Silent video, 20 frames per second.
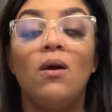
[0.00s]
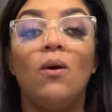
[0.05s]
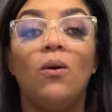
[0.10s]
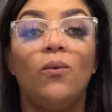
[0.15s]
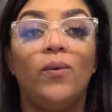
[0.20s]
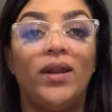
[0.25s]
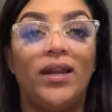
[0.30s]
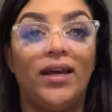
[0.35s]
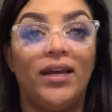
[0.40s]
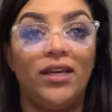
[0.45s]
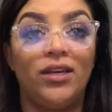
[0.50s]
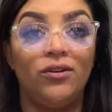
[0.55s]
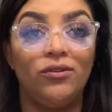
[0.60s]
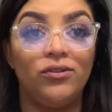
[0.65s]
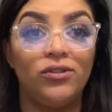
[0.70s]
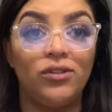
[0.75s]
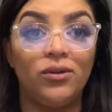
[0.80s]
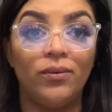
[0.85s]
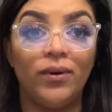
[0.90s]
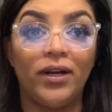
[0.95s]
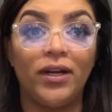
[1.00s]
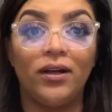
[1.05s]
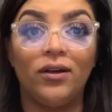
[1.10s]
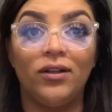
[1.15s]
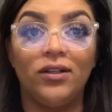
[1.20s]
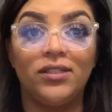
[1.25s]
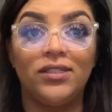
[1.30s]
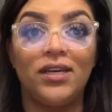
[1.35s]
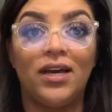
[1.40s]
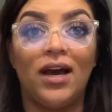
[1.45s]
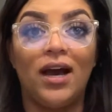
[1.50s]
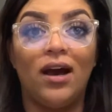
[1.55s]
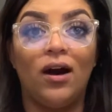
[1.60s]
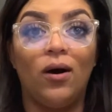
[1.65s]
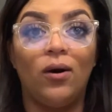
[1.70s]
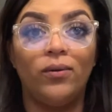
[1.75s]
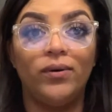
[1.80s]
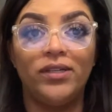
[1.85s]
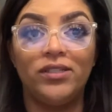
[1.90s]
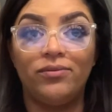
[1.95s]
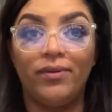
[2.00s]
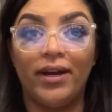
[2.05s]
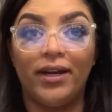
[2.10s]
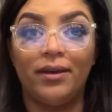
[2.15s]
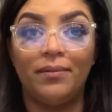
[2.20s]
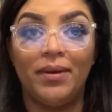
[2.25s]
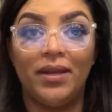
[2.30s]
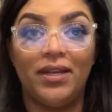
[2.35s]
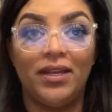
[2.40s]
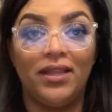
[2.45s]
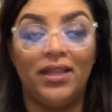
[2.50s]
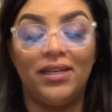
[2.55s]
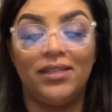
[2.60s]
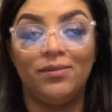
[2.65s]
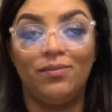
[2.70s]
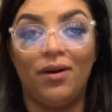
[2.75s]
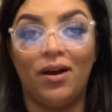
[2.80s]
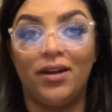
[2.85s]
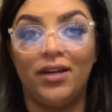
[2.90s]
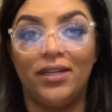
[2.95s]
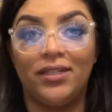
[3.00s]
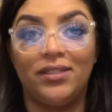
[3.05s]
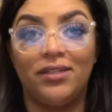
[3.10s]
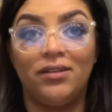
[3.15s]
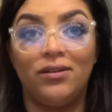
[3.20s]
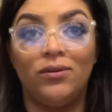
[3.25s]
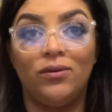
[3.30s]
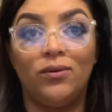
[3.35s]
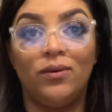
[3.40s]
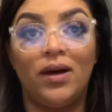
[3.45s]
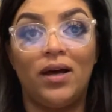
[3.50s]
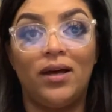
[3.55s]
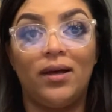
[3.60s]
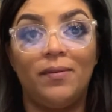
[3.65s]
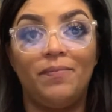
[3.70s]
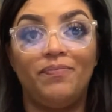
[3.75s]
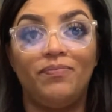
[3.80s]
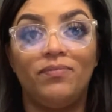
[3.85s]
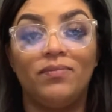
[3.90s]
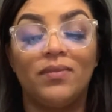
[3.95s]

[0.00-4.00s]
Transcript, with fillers: When I used to work at Ulta, I always recommended this product to